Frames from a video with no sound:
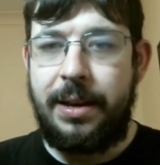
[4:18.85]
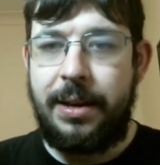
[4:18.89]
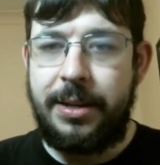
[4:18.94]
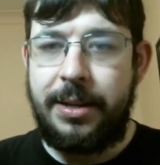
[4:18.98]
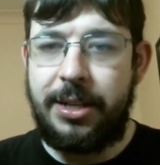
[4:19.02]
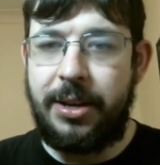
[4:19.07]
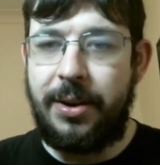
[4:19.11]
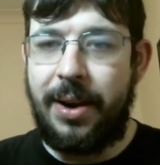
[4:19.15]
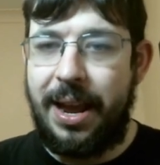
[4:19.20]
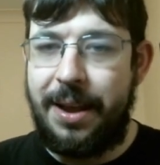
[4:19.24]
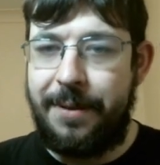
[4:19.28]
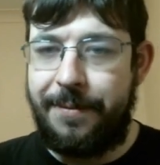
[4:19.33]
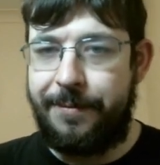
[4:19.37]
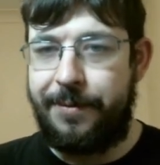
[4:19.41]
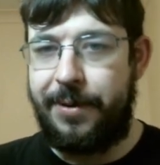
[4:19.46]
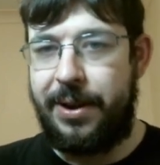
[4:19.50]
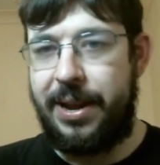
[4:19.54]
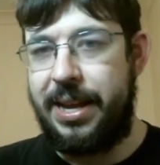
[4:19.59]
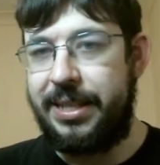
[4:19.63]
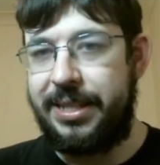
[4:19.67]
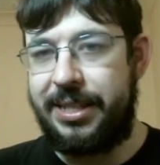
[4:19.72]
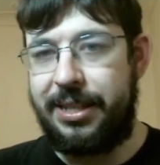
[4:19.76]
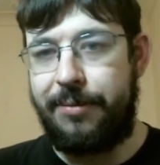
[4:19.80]
So
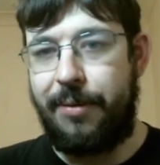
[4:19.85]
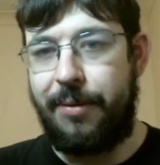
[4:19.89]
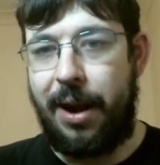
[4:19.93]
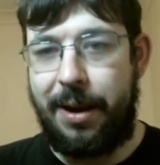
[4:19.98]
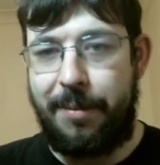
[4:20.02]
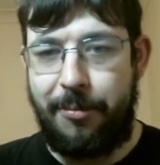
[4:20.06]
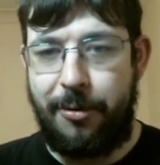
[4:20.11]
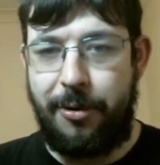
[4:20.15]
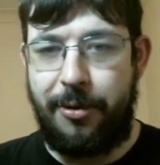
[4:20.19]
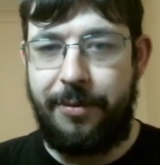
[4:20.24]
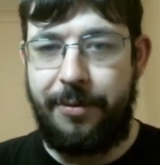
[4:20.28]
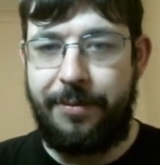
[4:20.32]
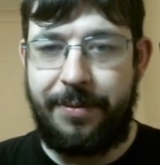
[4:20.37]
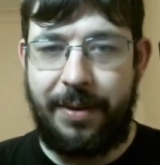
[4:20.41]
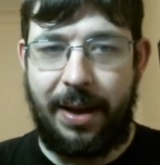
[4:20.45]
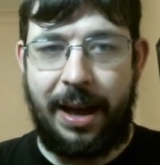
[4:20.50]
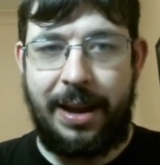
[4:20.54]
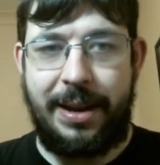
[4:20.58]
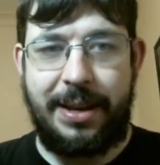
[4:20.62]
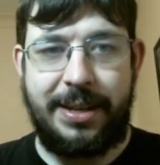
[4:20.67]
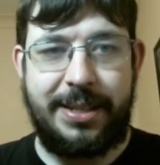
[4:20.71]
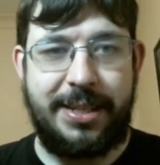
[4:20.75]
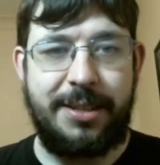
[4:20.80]
a3 is the right move,
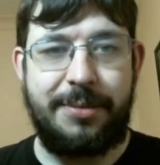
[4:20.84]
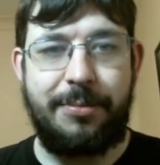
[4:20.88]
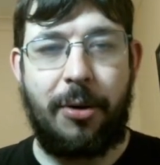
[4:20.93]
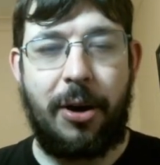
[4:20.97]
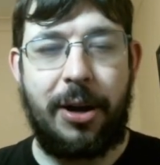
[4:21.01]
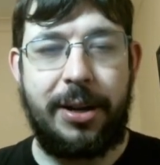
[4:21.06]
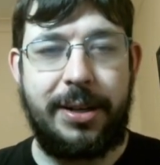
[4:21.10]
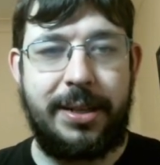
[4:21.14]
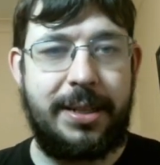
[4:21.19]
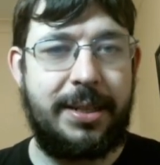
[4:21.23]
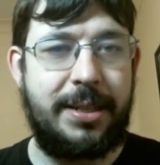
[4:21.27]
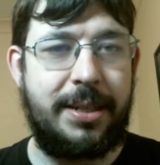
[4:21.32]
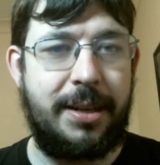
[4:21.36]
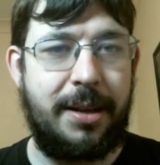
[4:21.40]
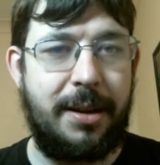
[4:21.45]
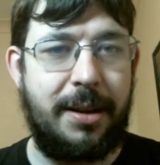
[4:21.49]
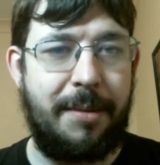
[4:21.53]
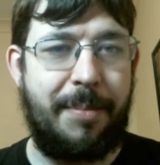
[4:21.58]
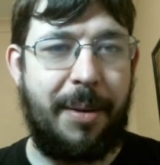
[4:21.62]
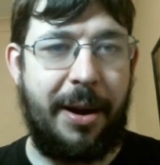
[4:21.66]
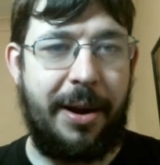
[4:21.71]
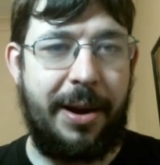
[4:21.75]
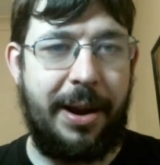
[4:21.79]
and this is what
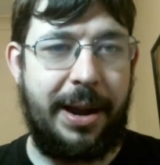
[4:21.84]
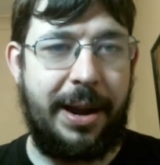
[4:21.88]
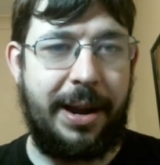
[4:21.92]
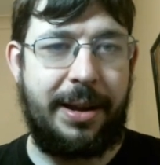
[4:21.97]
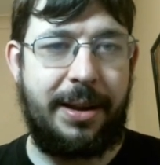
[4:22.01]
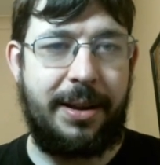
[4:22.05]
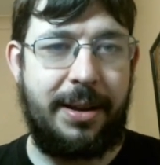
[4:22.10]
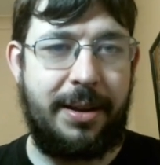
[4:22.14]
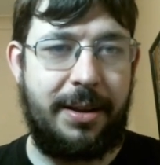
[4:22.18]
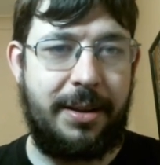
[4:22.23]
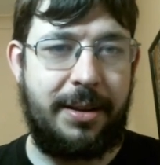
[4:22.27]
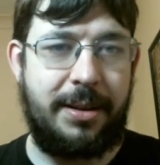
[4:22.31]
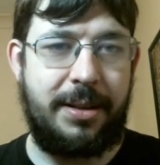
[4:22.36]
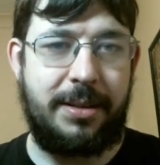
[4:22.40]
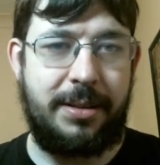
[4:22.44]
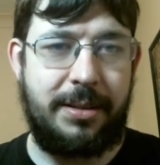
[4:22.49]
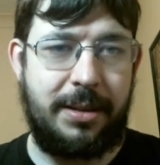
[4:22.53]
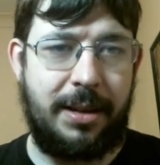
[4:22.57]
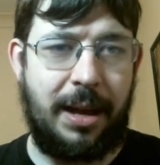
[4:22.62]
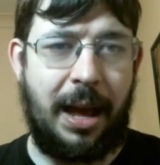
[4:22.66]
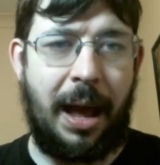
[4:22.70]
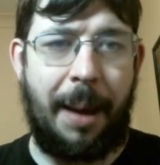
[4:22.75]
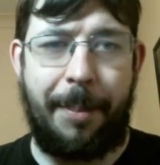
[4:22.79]

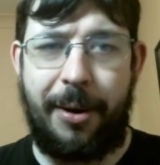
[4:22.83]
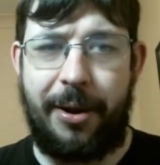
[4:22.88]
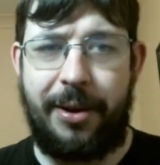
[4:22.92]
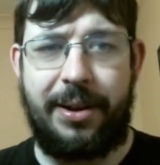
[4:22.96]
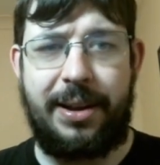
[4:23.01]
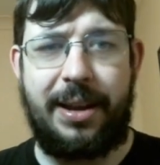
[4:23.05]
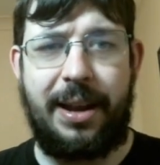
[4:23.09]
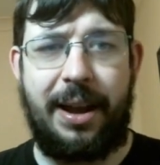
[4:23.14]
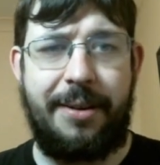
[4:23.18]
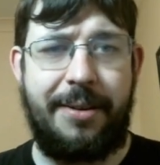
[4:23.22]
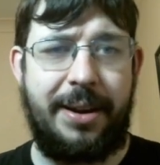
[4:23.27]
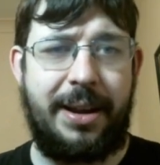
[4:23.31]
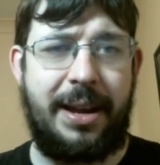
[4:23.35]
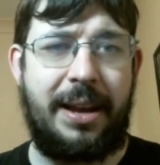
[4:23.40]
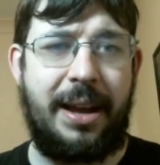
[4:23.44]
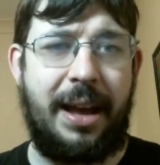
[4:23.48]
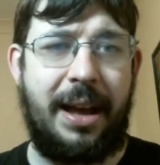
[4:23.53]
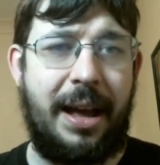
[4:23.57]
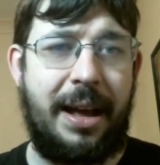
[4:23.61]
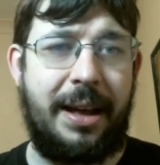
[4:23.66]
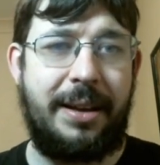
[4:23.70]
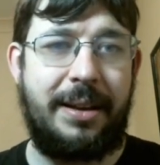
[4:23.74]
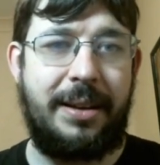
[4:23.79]
Peregarigazori
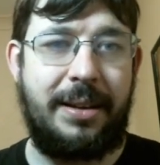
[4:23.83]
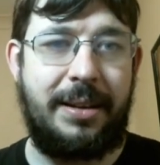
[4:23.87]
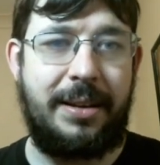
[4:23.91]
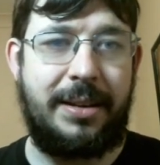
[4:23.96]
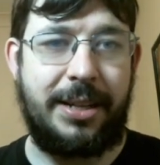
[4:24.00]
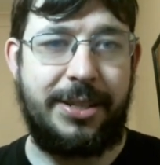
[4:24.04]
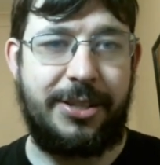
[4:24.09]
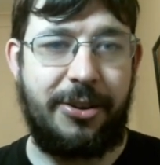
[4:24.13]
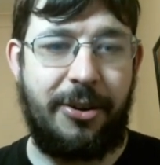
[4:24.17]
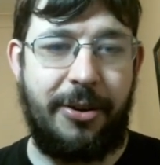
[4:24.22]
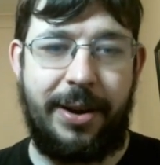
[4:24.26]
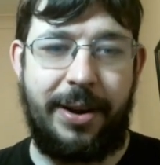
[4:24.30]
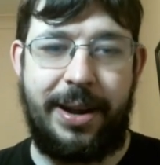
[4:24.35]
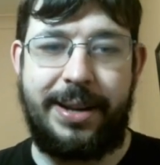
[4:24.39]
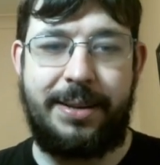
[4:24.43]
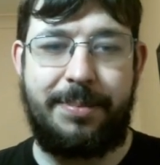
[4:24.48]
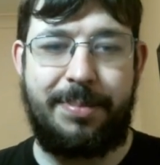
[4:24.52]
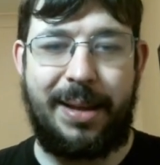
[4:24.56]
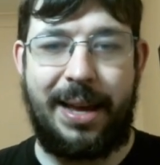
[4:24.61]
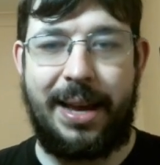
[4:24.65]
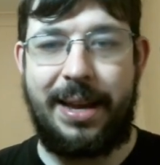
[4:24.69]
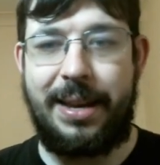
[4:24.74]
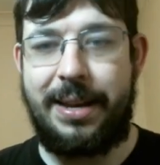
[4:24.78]

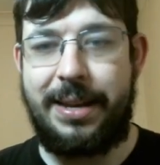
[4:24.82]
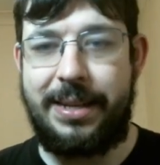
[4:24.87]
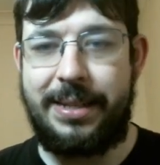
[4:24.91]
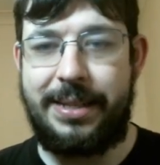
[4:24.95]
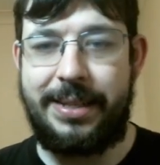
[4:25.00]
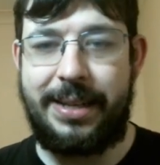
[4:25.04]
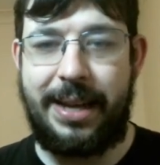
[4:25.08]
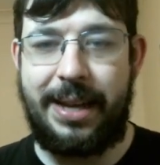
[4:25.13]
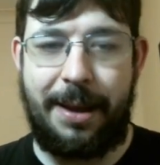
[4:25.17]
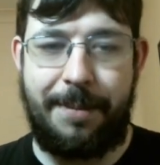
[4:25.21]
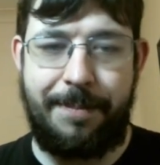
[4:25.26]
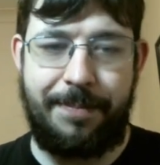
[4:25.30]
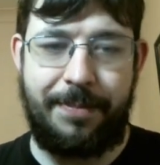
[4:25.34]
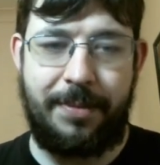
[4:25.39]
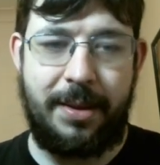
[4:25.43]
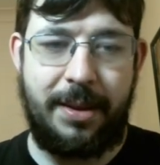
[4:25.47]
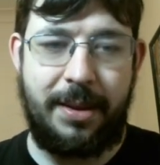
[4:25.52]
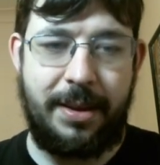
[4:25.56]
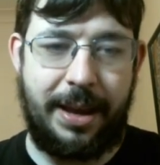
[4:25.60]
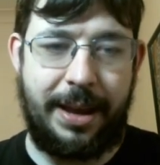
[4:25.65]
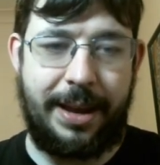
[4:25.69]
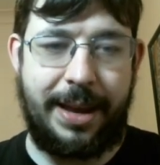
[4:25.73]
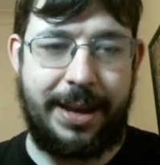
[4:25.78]
had played in this game
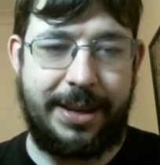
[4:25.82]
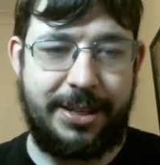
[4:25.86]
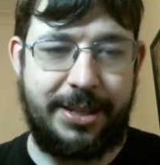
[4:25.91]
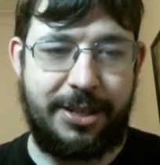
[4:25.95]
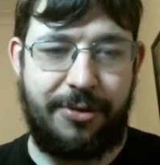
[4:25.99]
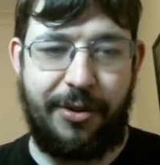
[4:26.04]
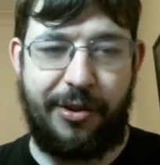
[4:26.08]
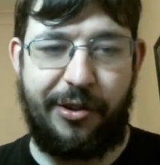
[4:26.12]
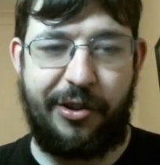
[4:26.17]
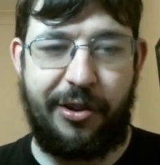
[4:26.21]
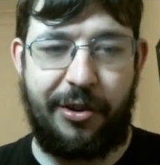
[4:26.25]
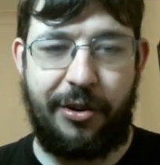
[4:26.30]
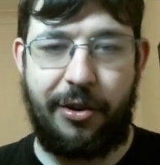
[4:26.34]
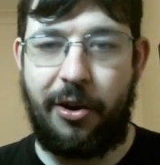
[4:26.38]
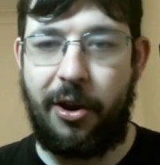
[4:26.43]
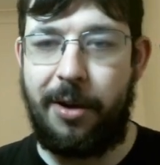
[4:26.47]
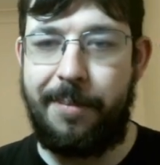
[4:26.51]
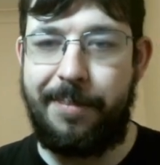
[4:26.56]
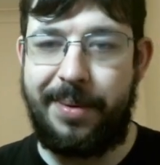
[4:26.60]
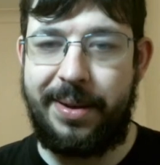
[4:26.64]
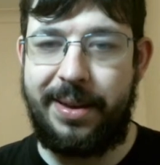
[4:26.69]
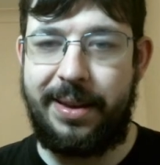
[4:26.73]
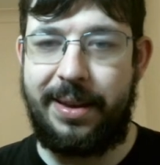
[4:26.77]
against Christian
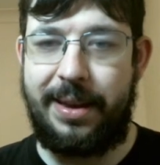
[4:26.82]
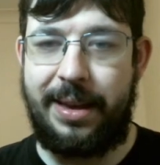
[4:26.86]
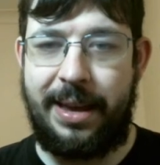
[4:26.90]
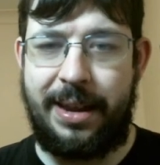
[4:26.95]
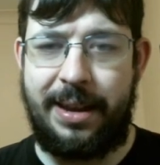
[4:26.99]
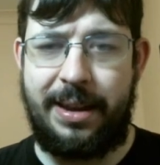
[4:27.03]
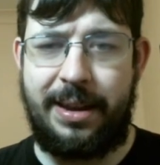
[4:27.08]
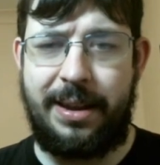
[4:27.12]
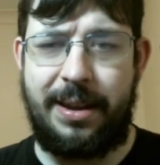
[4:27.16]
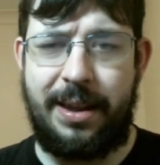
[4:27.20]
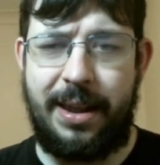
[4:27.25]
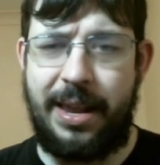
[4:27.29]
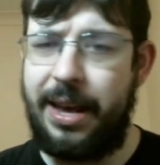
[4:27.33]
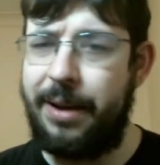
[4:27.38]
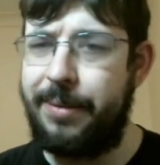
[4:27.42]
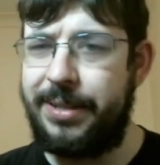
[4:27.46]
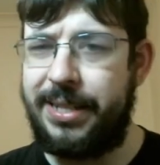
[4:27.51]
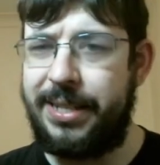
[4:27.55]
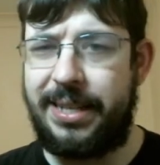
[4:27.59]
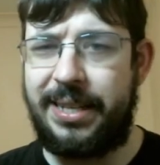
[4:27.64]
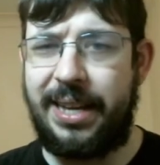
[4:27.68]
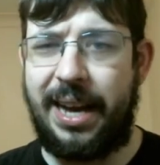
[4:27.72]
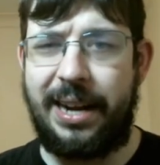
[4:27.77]
Kopke in, I think it
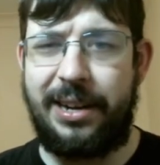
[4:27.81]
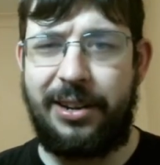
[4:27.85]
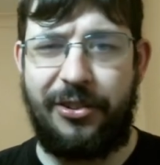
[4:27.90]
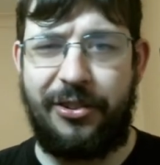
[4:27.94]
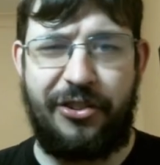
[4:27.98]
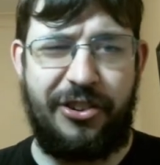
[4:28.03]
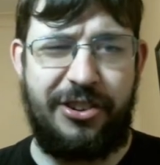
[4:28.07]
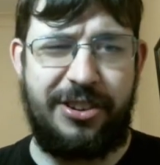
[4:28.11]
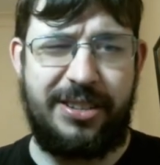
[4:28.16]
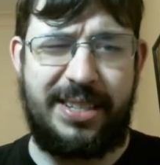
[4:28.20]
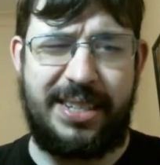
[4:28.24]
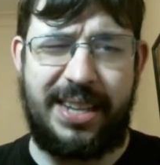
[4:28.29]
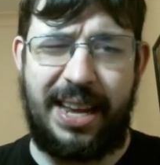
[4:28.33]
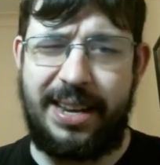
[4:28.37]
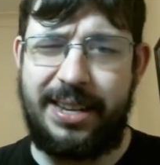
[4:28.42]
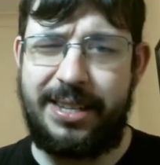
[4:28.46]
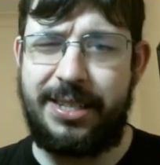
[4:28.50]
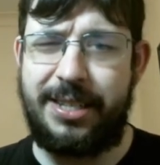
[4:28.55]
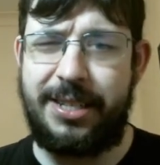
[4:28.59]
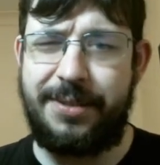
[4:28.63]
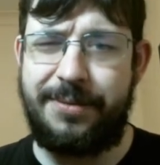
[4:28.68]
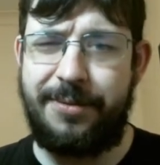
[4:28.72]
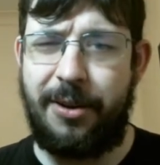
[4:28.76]
was a Title Tuesday
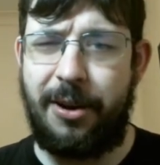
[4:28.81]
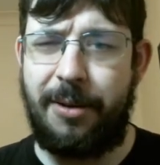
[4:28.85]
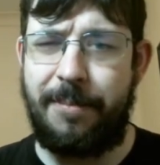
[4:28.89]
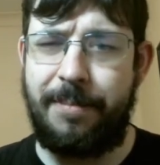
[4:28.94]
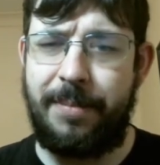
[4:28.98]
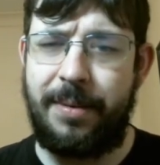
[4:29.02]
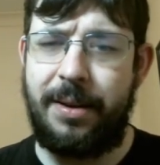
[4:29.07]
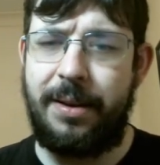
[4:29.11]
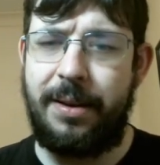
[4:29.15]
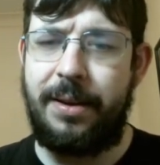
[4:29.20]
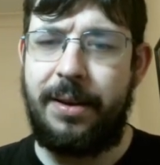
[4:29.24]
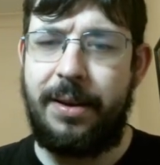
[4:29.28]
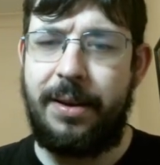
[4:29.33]
this is from.